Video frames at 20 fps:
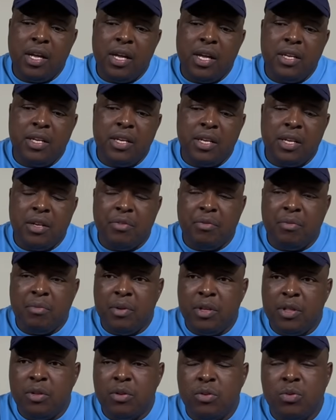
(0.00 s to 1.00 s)
and
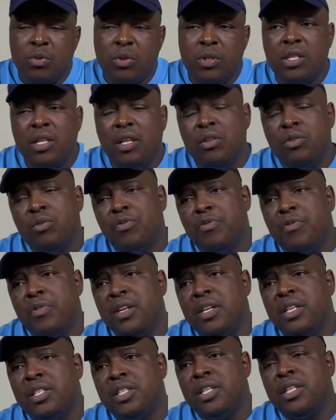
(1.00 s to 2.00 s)
Matthews was there to
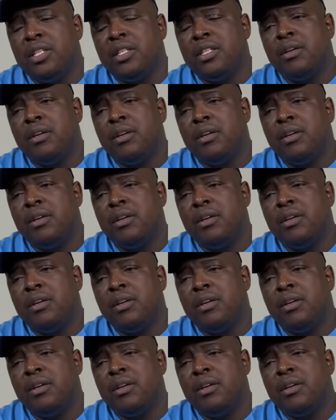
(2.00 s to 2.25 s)
finish it.